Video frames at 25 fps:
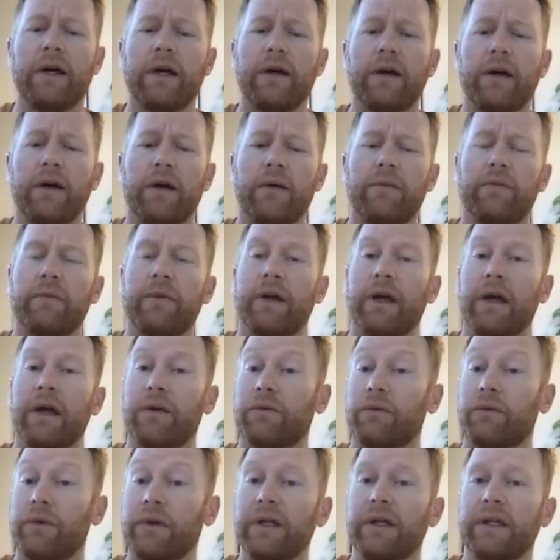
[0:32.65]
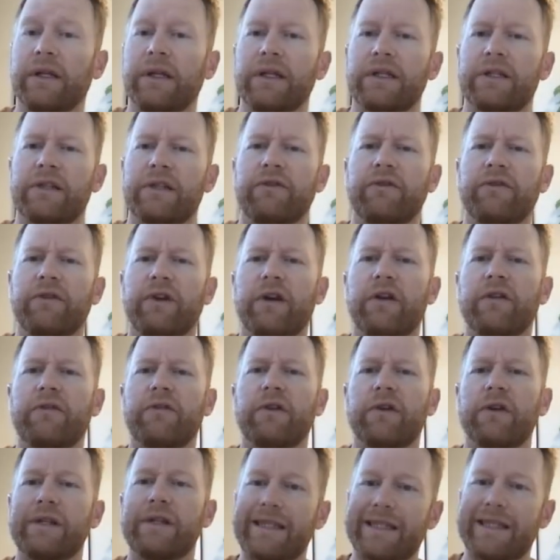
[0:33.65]
And really, it's a very,
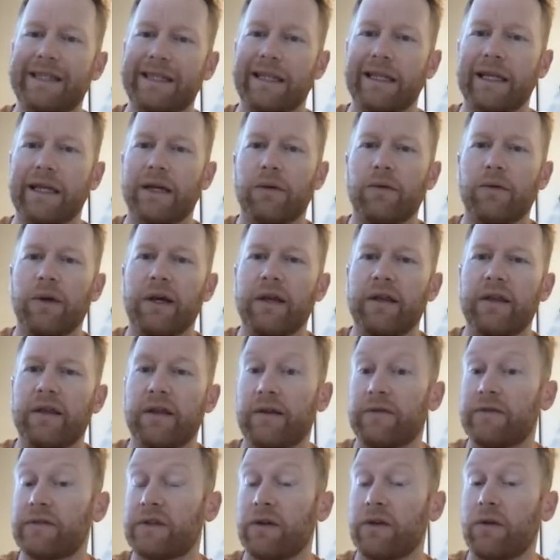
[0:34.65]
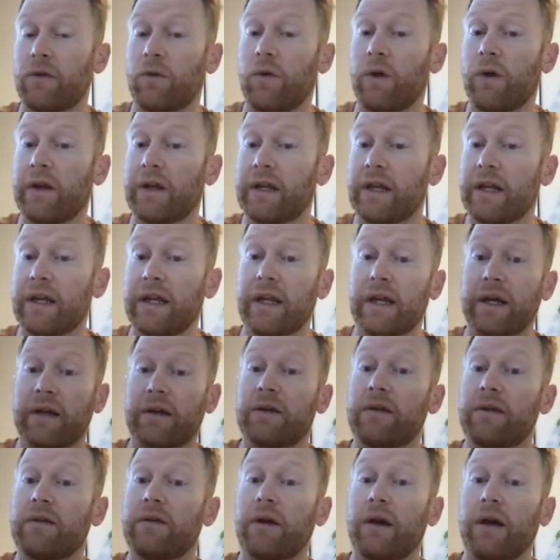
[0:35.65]
very slick way that if, say, you're wanting to
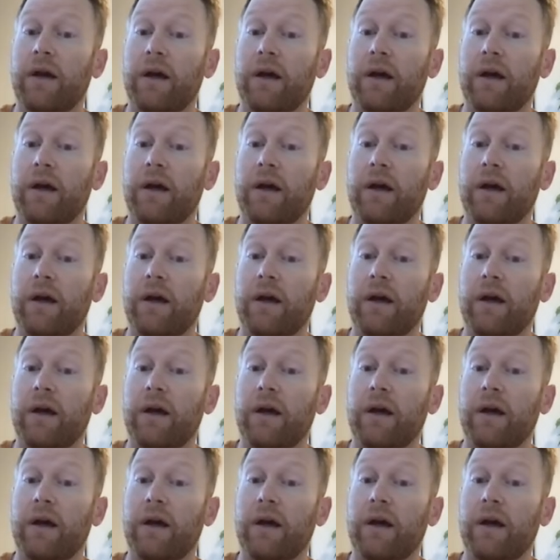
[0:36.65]
connect